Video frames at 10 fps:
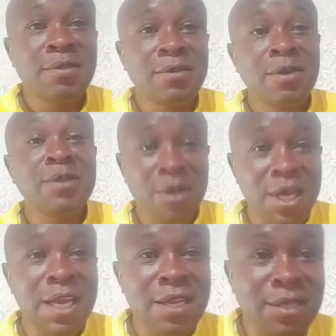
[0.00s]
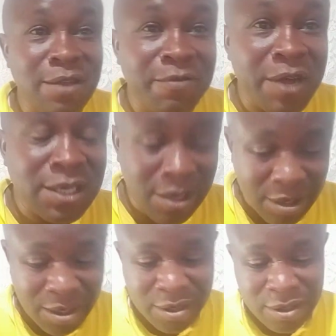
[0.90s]
Because Eddie is the factor in
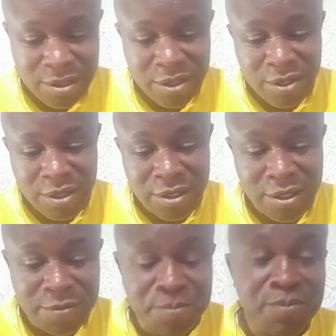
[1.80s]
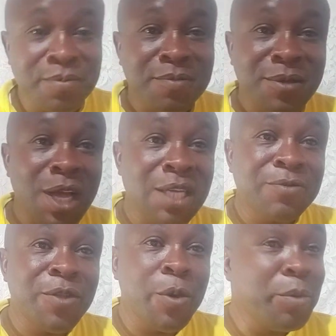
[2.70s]
the. As
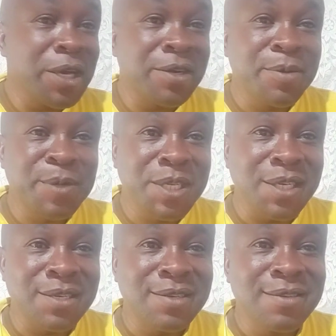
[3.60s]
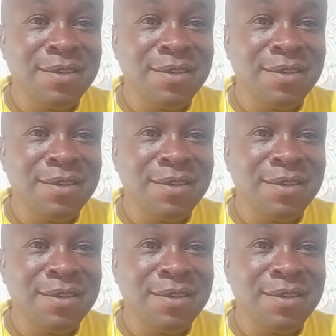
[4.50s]
for the women rep seat,